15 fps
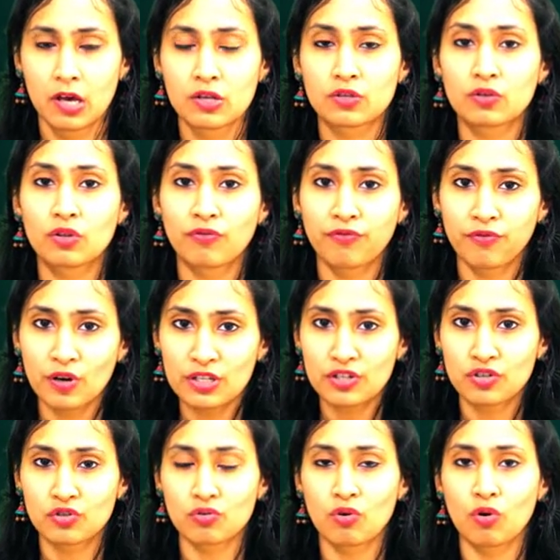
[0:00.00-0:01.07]
So the
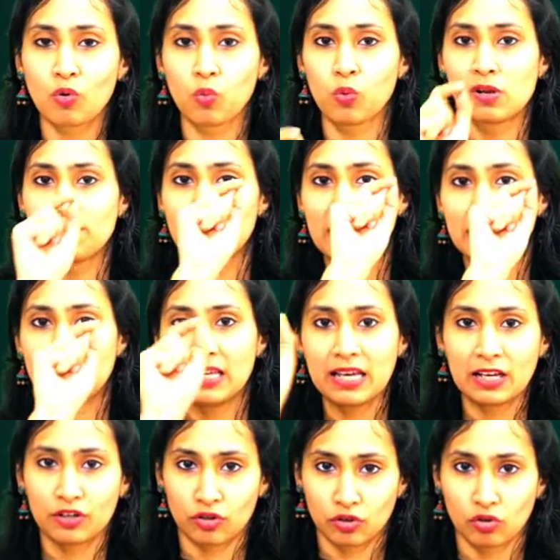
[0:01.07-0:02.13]
first stroke will be
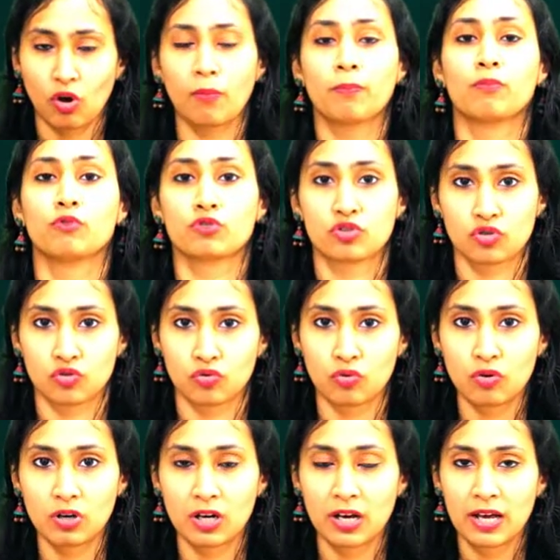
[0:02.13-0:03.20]
the topmost
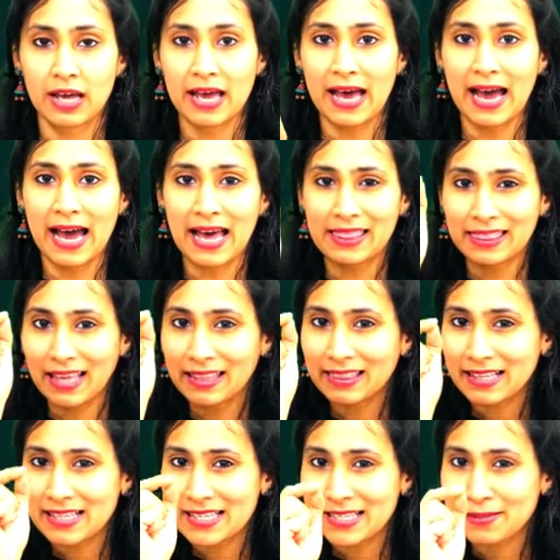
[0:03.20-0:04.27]
stroke, and then
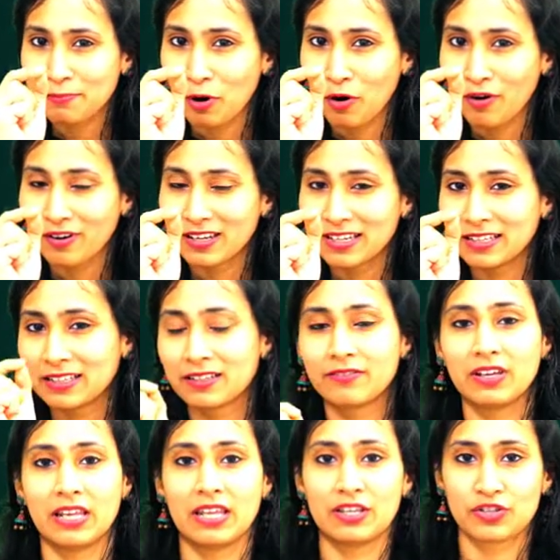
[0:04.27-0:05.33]
that small
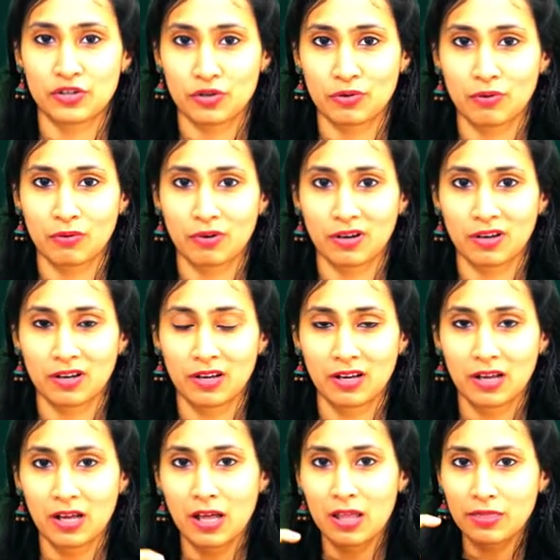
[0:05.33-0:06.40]
intervening stroke.
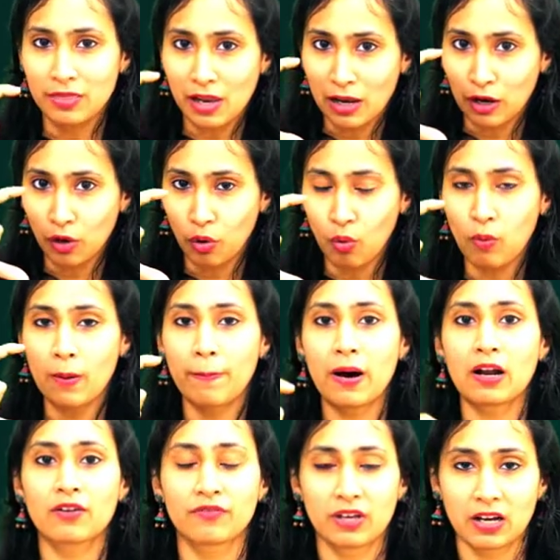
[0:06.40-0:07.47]
The lower
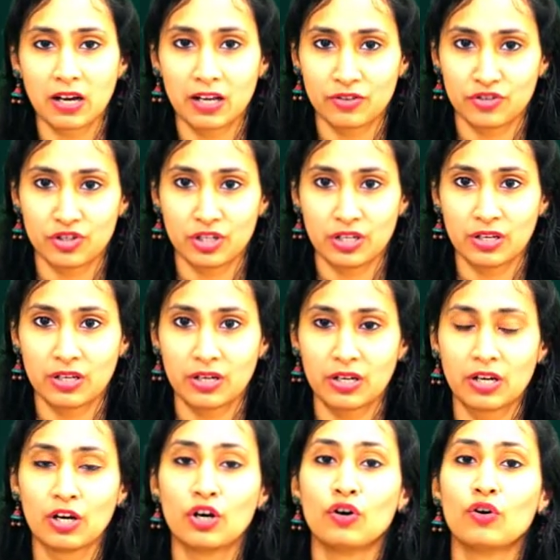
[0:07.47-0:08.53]
part of the kanji,
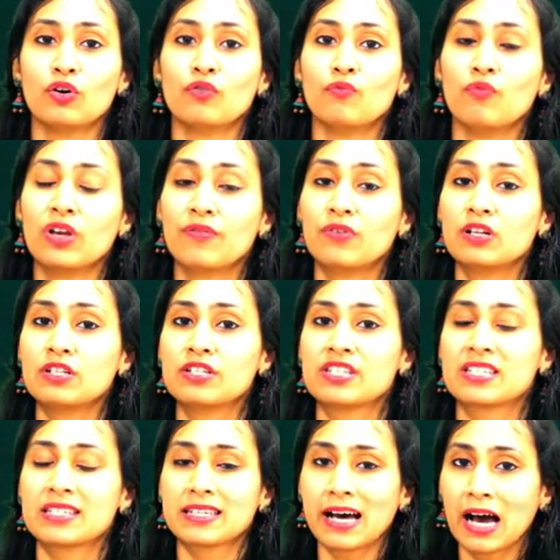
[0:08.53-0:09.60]
we will
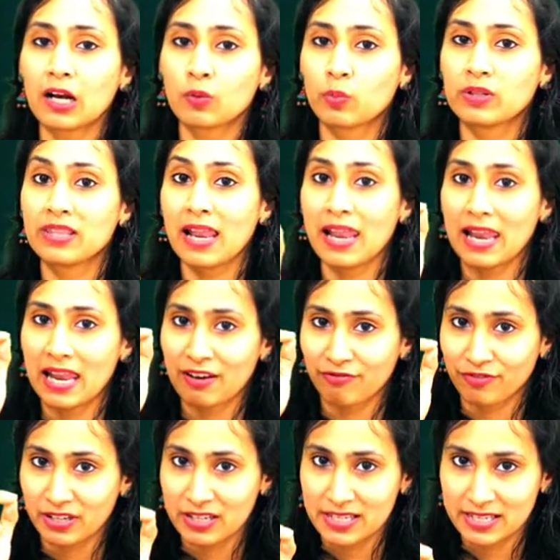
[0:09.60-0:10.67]
start with the
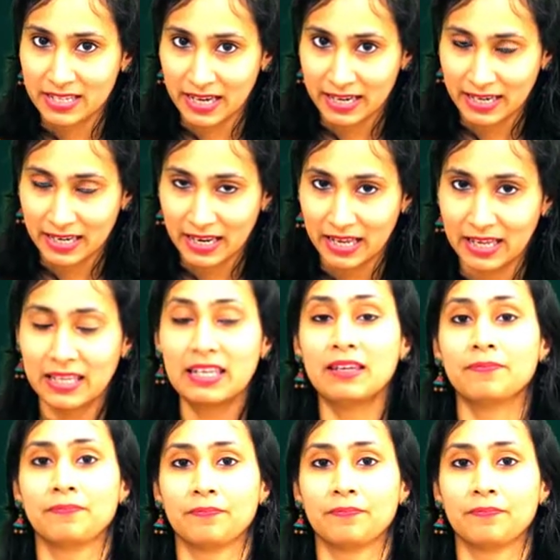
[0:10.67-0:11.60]
left hand side line